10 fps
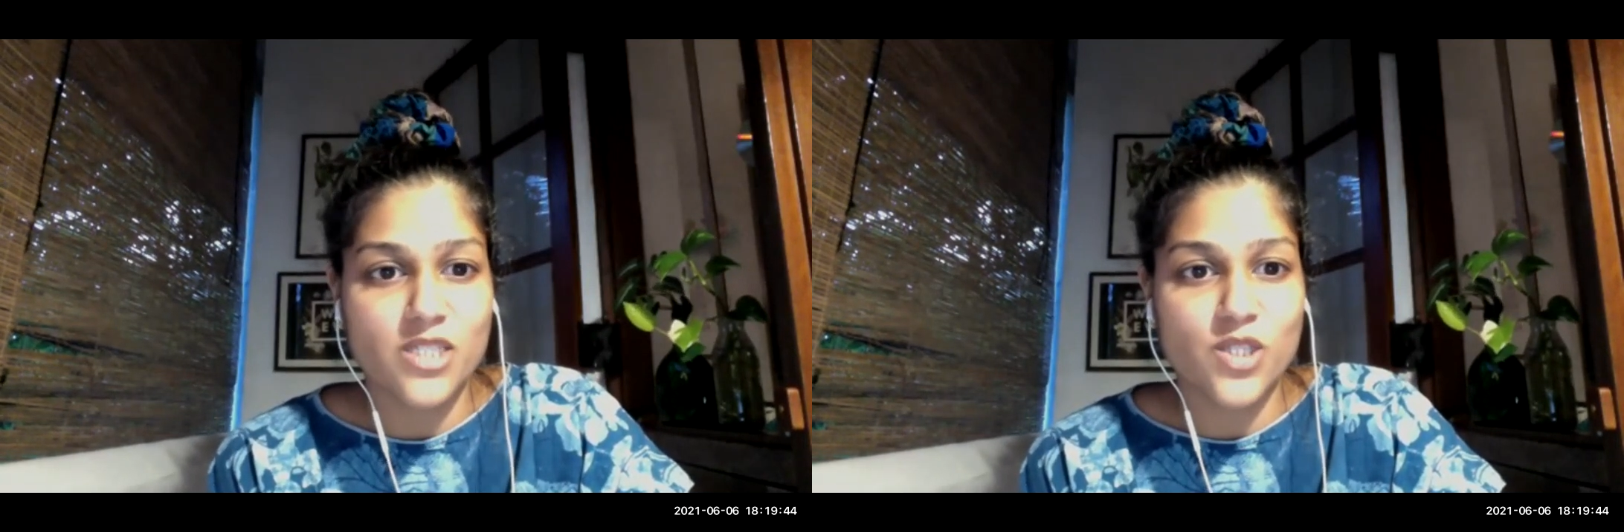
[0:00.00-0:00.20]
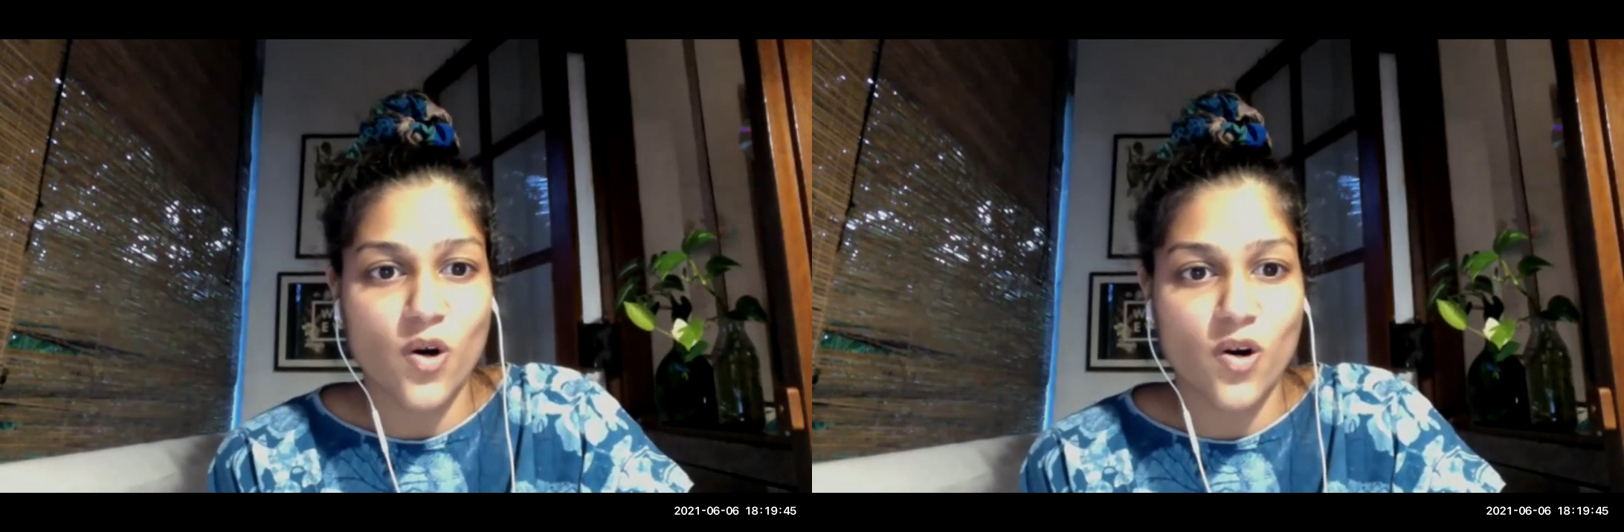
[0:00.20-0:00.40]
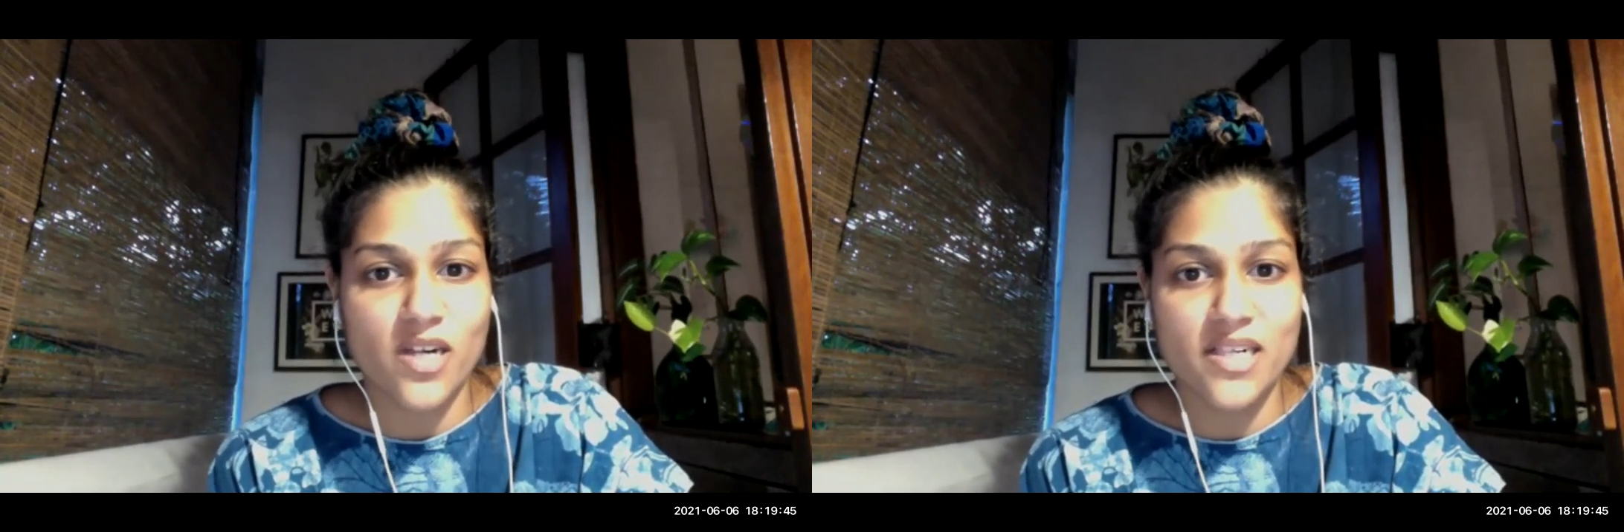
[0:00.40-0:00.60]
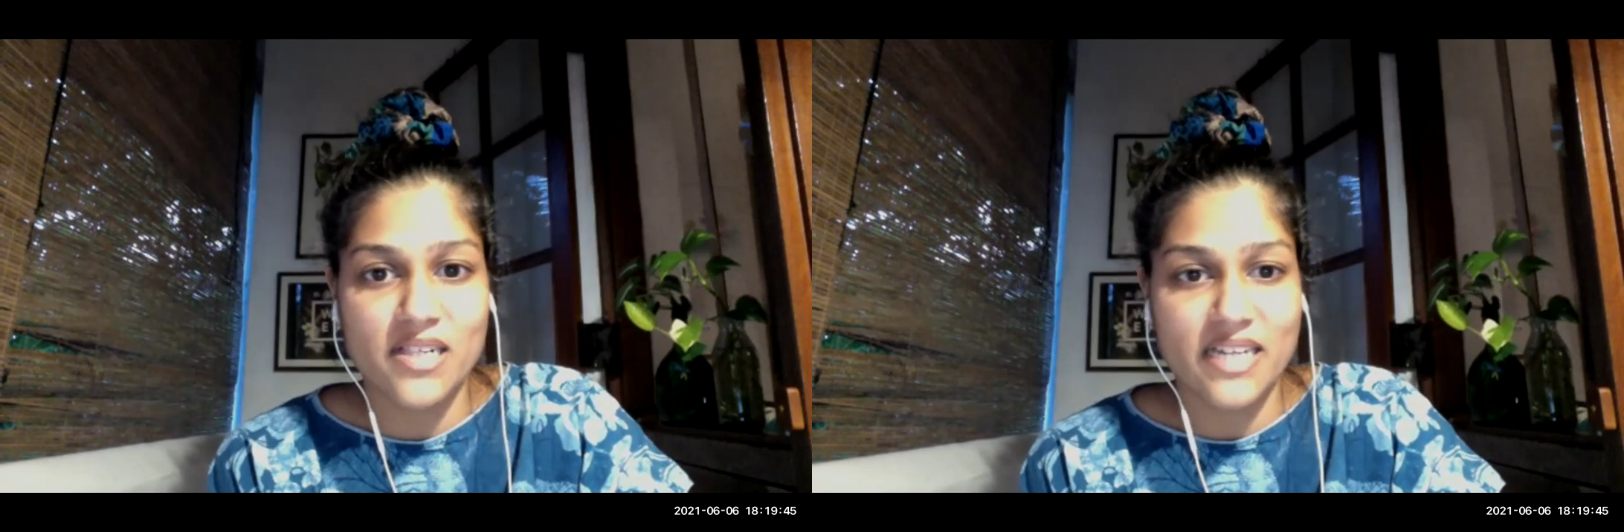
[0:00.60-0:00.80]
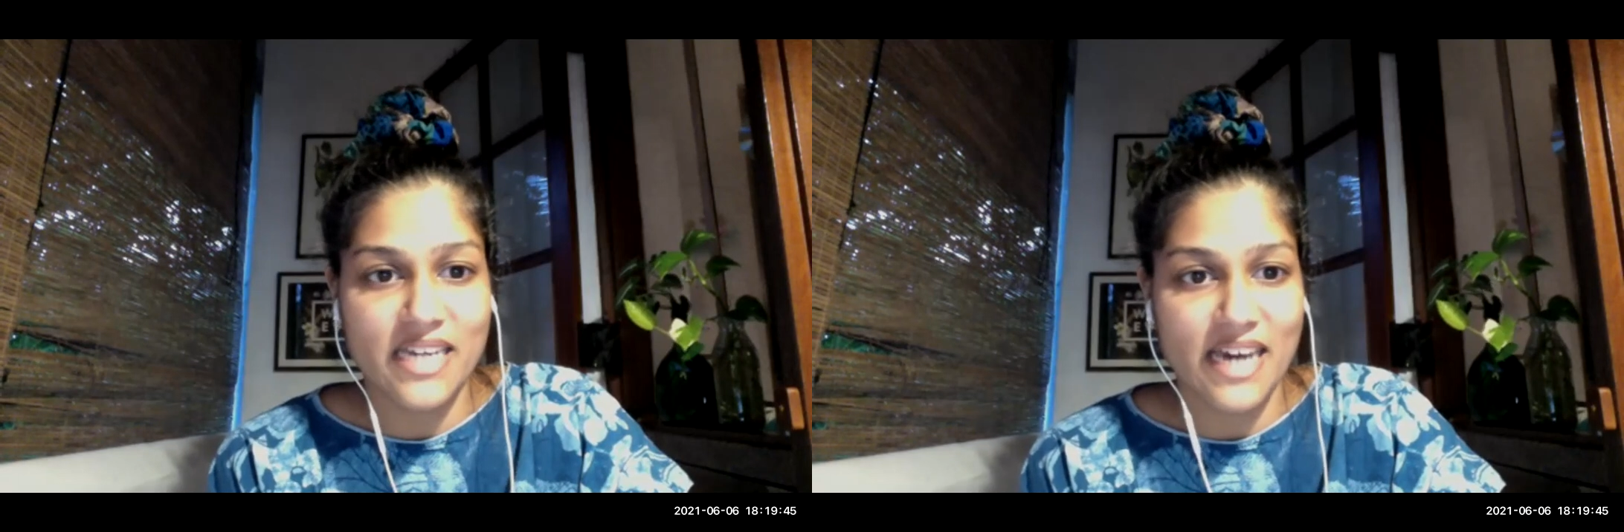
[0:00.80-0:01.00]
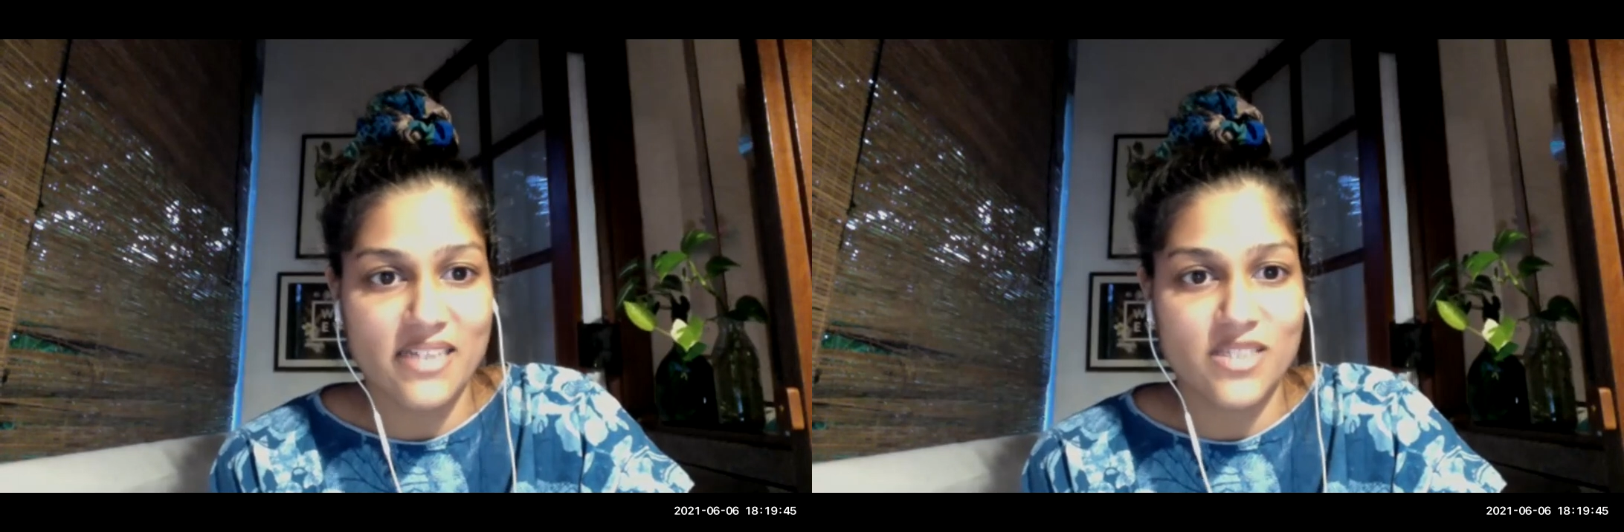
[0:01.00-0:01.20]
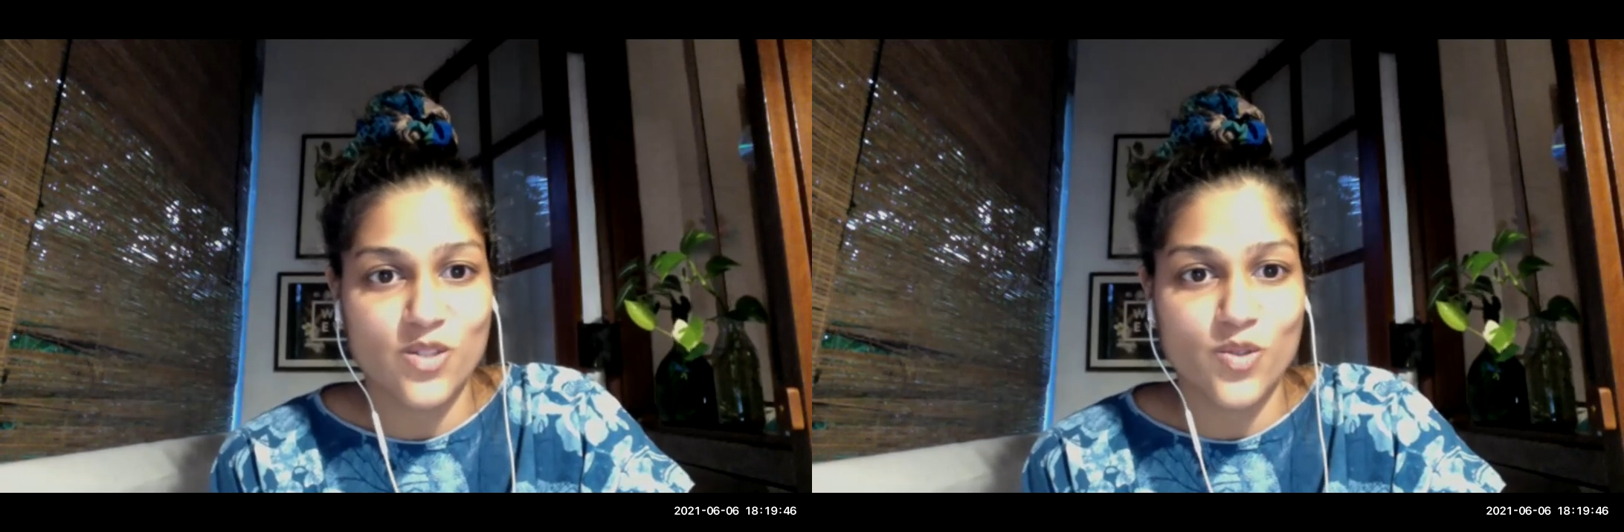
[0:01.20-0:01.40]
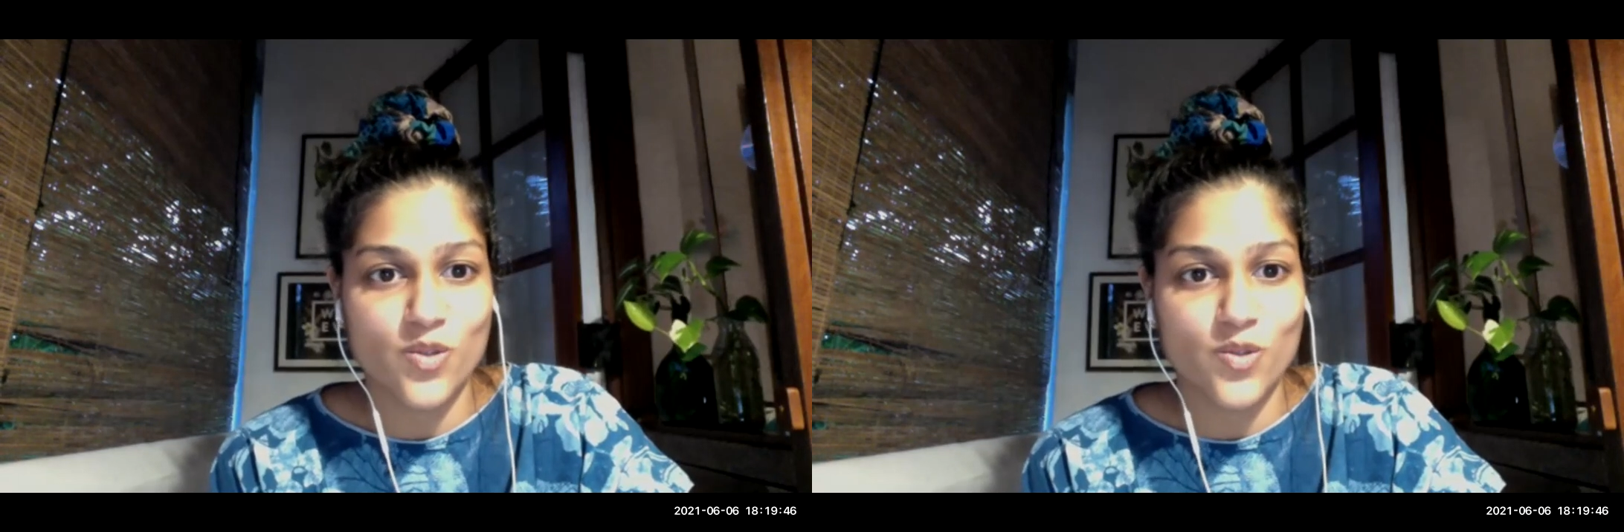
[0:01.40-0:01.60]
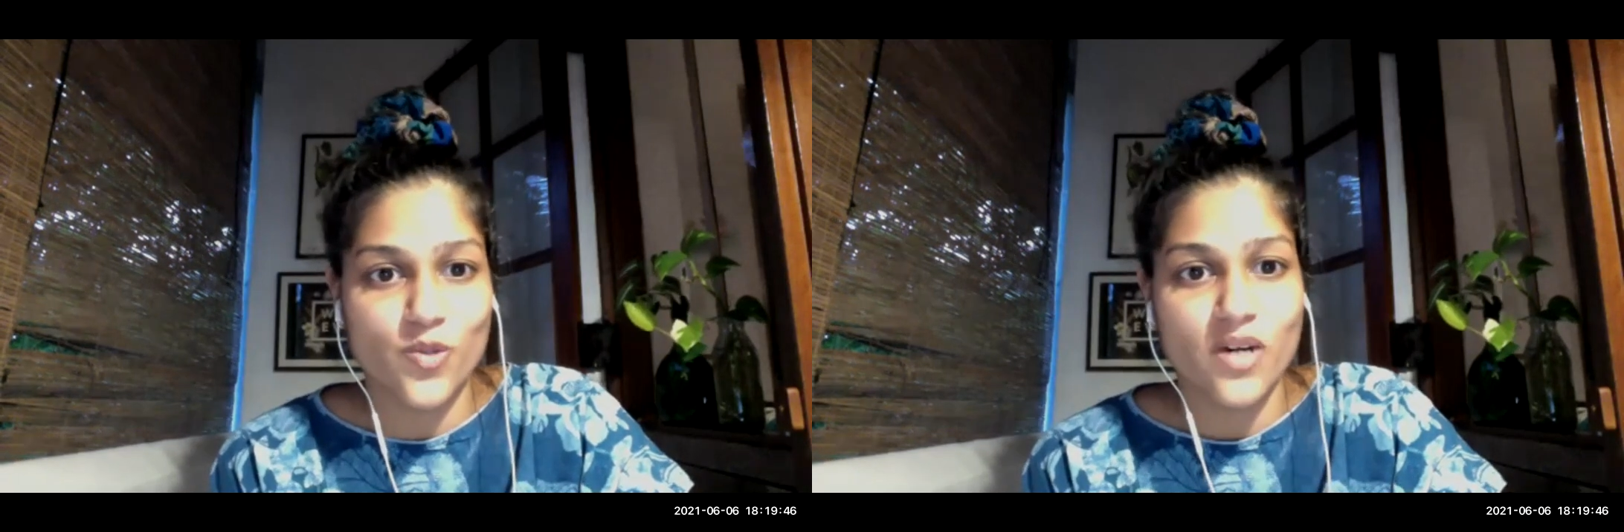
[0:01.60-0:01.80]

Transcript: all he has to do.